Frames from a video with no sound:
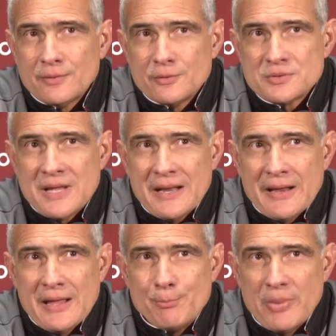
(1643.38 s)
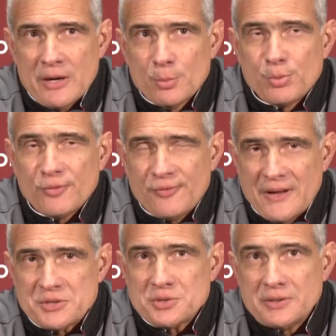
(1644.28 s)
better
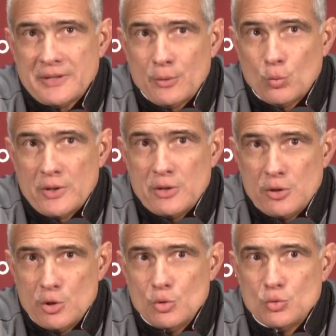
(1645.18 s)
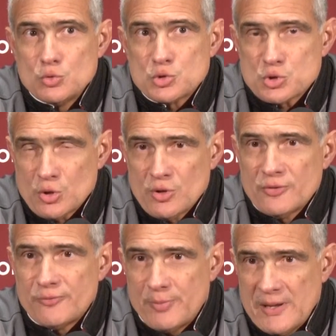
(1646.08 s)
profession than when you
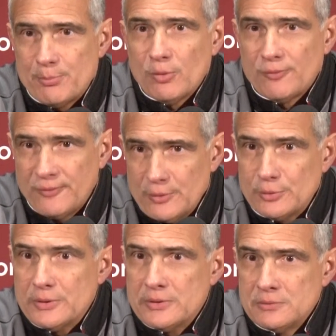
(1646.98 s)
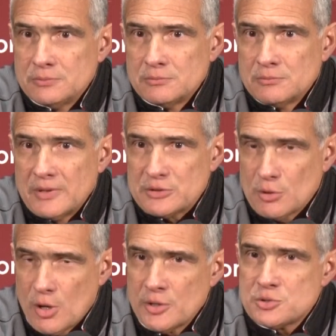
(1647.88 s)
serve people food. As
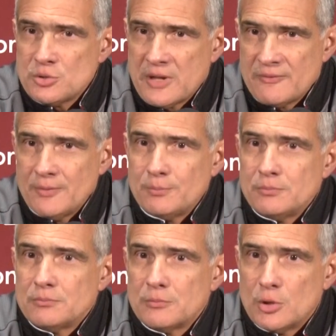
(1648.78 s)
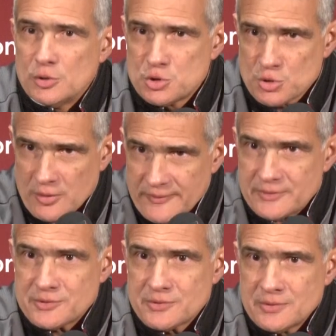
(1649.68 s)
long as you give them good
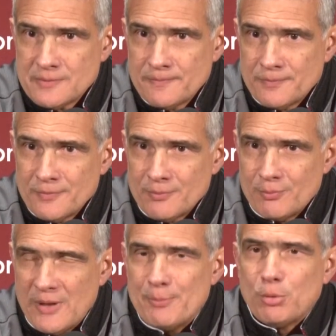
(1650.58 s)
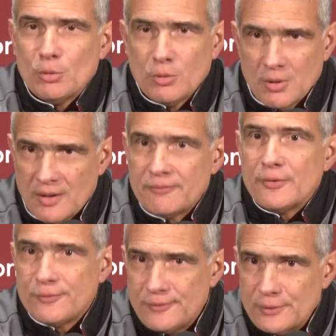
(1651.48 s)
service, people love
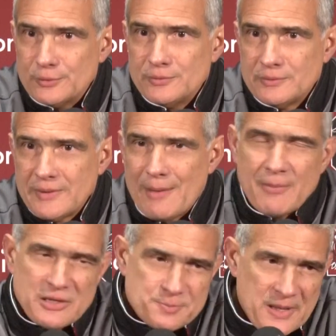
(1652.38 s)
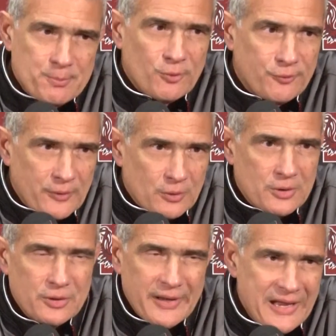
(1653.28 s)
their food. That makes people feel
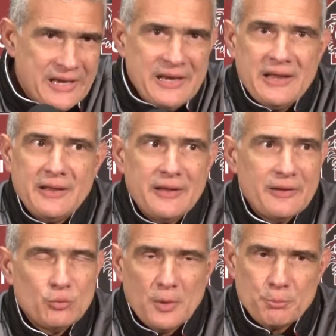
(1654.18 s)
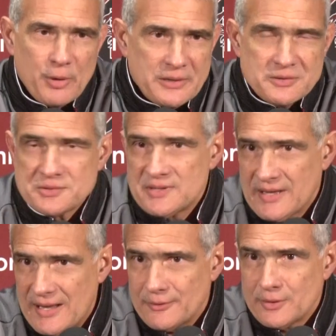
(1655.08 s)
good. Eating is what brings us
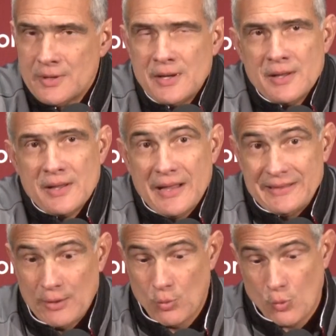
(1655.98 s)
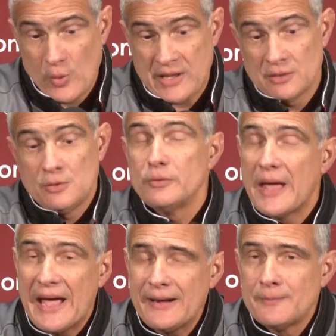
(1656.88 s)
together. And then when we can do
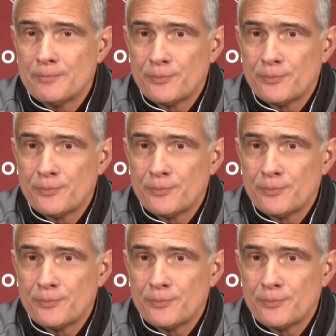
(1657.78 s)
that,